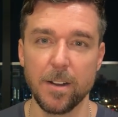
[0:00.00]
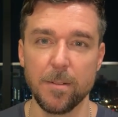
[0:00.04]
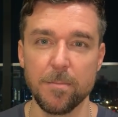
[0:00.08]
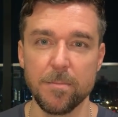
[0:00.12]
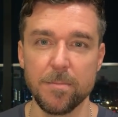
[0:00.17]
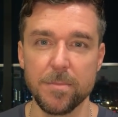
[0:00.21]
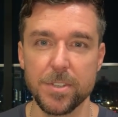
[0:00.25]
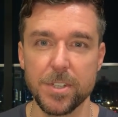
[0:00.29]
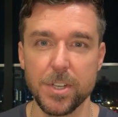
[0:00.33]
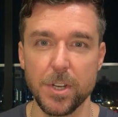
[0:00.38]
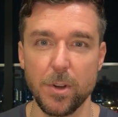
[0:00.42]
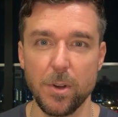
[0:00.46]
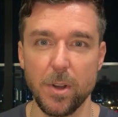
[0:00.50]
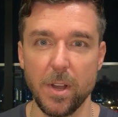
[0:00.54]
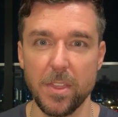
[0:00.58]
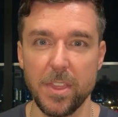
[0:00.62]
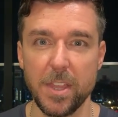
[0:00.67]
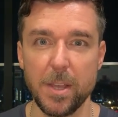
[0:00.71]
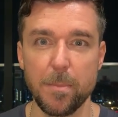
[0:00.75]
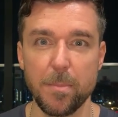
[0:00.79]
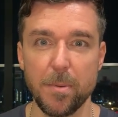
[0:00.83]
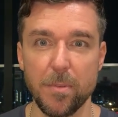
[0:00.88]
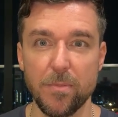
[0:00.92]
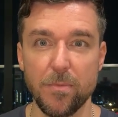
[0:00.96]
So I
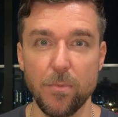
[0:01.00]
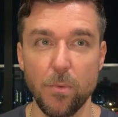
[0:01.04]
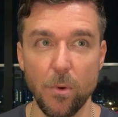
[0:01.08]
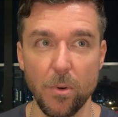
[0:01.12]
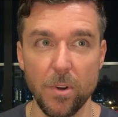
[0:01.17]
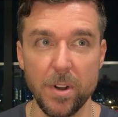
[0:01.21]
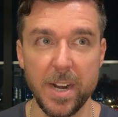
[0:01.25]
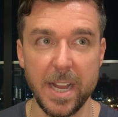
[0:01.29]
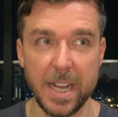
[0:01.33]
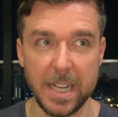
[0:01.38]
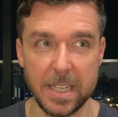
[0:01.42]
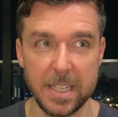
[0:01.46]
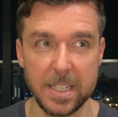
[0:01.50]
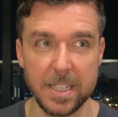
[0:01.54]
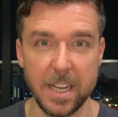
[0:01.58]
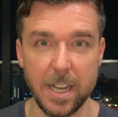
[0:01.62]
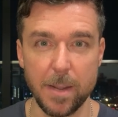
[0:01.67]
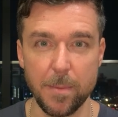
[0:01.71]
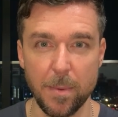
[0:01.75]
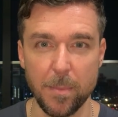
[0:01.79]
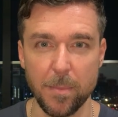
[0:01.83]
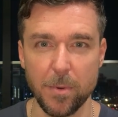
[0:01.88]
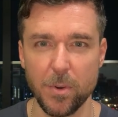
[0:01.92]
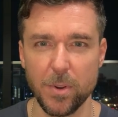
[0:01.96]
think before next
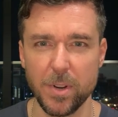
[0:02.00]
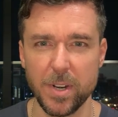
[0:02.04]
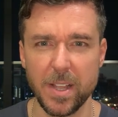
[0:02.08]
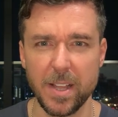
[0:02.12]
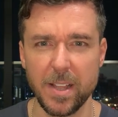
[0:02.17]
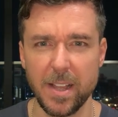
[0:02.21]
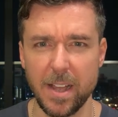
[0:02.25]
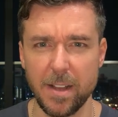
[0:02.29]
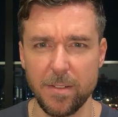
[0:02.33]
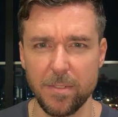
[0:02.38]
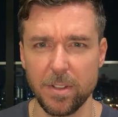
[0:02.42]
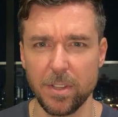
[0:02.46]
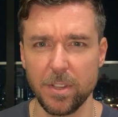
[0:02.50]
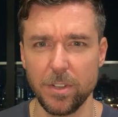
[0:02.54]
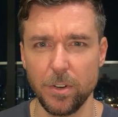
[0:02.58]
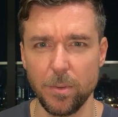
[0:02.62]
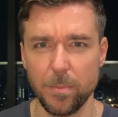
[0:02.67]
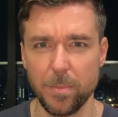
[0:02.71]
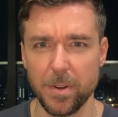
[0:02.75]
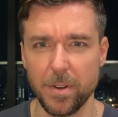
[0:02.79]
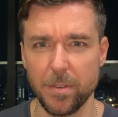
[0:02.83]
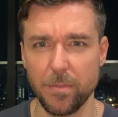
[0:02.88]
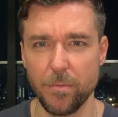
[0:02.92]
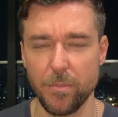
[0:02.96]
time, I'm going to have a little
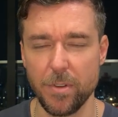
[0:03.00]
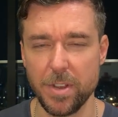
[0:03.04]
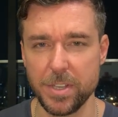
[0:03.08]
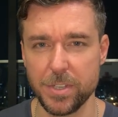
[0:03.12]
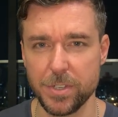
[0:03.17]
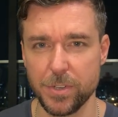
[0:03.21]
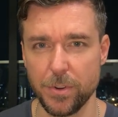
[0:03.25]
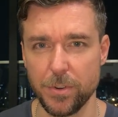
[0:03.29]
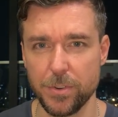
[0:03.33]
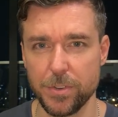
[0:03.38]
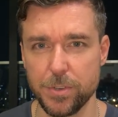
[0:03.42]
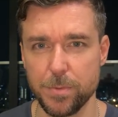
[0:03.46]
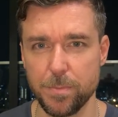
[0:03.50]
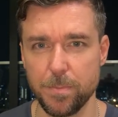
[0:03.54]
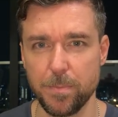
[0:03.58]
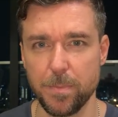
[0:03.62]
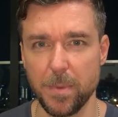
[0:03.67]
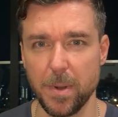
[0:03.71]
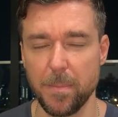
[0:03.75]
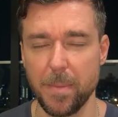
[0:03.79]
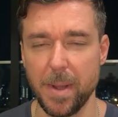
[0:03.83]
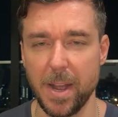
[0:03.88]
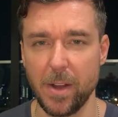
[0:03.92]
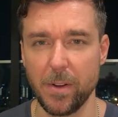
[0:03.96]
bit of research
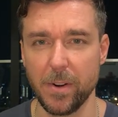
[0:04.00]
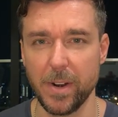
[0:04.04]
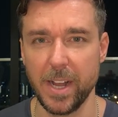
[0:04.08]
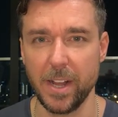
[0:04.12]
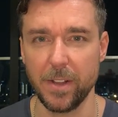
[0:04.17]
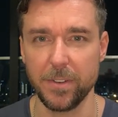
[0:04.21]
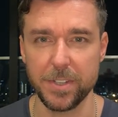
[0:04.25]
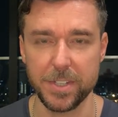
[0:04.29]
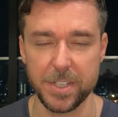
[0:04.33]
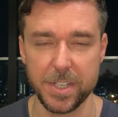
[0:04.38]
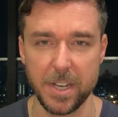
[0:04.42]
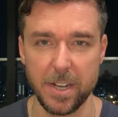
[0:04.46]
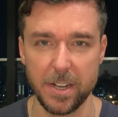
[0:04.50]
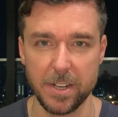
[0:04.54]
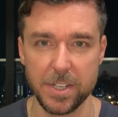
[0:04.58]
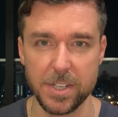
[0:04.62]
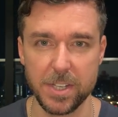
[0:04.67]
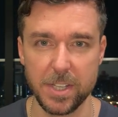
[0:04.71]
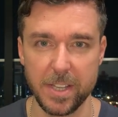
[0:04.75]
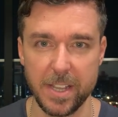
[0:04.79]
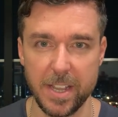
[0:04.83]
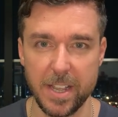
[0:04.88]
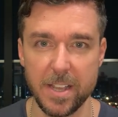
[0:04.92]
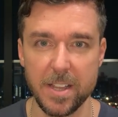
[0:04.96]
about Aldous
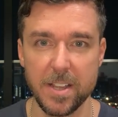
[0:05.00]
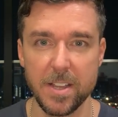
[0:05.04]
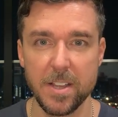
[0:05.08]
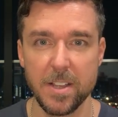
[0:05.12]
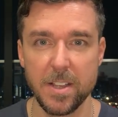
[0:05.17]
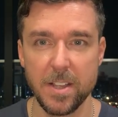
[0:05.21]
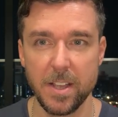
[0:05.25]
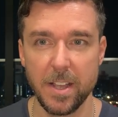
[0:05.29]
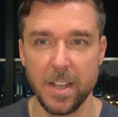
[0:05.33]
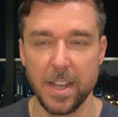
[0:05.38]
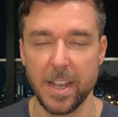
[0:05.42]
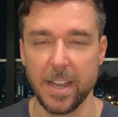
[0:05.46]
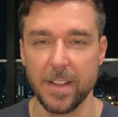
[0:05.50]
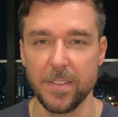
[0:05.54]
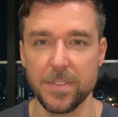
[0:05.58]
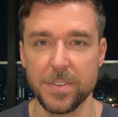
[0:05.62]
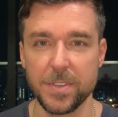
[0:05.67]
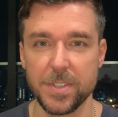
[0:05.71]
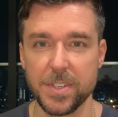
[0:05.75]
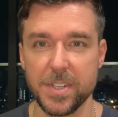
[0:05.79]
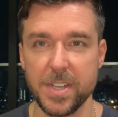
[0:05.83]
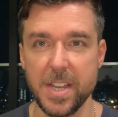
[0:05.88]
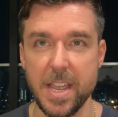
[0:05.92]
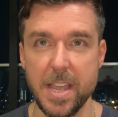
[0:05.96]
Huxley and
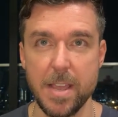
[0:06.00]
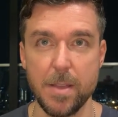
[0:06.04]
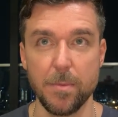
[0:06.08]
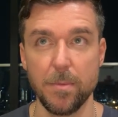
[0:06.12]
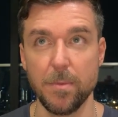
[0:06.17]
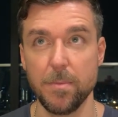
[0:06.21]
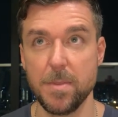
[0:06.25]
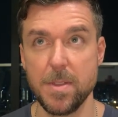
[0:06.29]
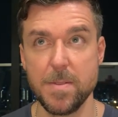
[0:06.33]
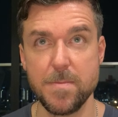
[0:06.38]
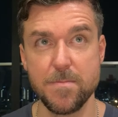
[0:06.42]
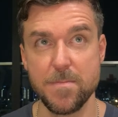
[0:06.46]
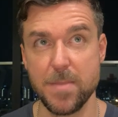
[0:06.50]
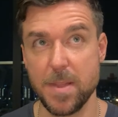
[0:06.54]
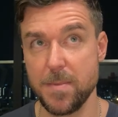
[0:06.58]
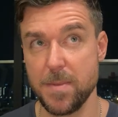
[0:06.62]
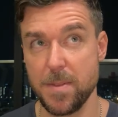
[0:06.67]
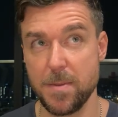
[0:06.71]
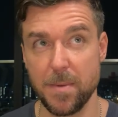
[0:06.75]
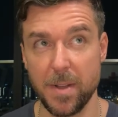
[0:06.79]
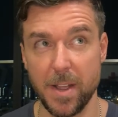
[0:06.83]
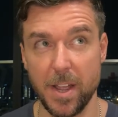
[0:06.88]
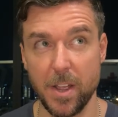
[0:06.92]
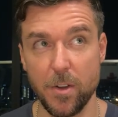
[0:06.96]
see. Well,
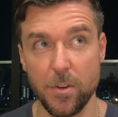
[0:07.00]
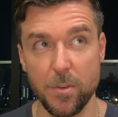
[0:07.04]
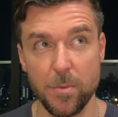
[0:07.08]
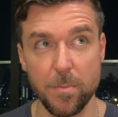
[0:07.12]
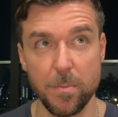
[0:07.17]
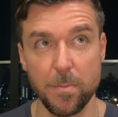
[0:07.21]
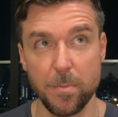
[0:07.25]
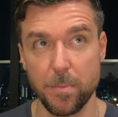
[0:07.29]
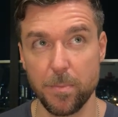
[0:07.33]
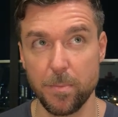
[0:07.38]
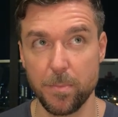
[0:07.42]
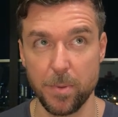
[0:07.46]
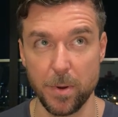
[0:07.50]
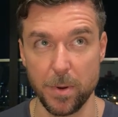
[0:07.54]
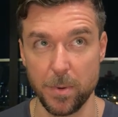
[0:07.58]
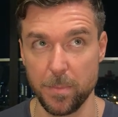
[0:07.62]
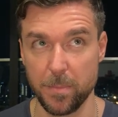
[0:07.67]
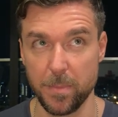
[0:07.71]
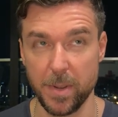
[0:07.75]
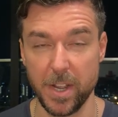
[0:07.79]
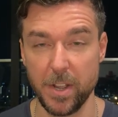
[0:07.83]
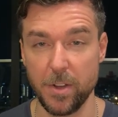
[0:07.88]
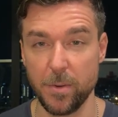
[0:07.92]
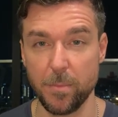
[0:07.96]
maybe my own
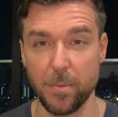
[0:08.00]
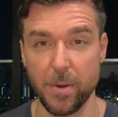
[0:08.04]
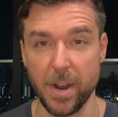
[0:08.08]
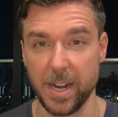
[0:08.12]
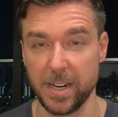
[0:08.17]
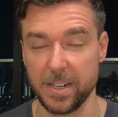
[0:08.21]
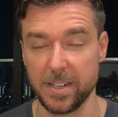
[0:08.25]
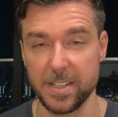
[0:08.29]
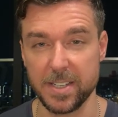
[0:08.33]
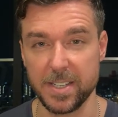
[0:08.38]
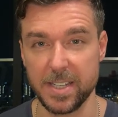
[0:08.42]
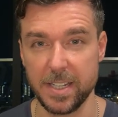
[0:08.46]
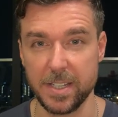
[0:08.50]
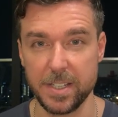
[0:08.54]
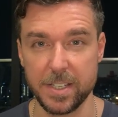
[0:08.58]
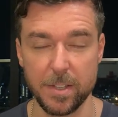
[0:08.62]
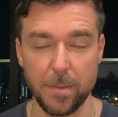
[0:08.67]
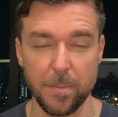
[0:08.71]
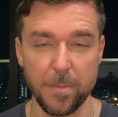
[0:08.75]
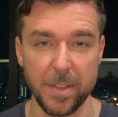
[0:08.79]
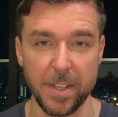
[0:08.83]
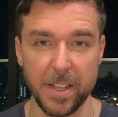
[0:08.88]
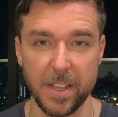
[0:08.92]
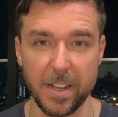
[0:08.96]
practice has
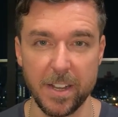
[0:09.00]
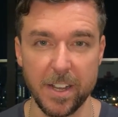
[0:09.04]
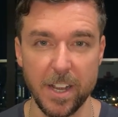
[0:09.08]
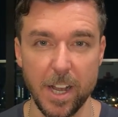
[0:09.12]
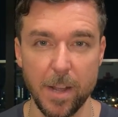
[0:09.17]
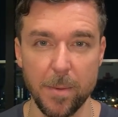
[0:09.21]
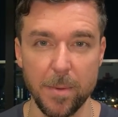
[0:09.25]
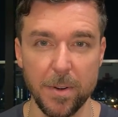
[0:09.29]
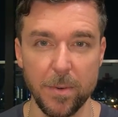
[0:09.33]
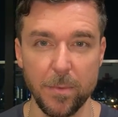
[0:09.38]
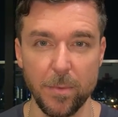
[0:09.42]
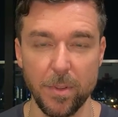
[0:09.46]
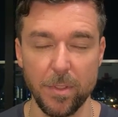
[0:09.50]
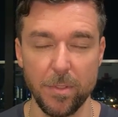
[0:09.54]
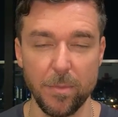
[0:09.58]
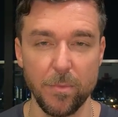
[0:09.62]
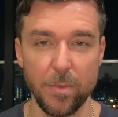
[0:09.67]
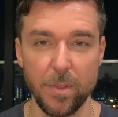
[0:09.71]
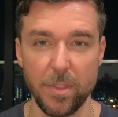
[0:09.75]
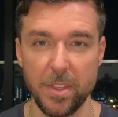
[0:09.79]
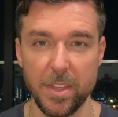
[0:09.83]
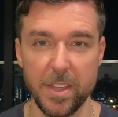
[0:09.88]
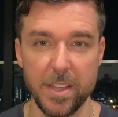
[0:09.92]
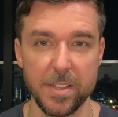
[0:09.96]
something in common
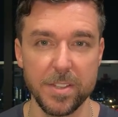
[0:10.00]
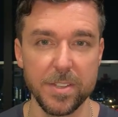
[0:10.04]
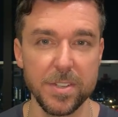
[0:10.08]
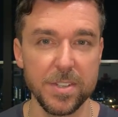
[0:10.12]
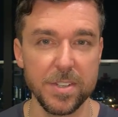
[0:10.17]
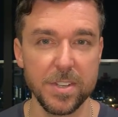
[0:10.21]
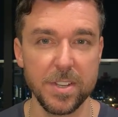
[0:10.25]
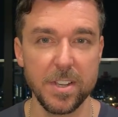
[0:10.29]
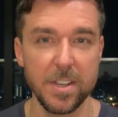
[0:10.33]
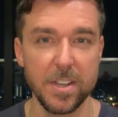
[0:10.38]
with his.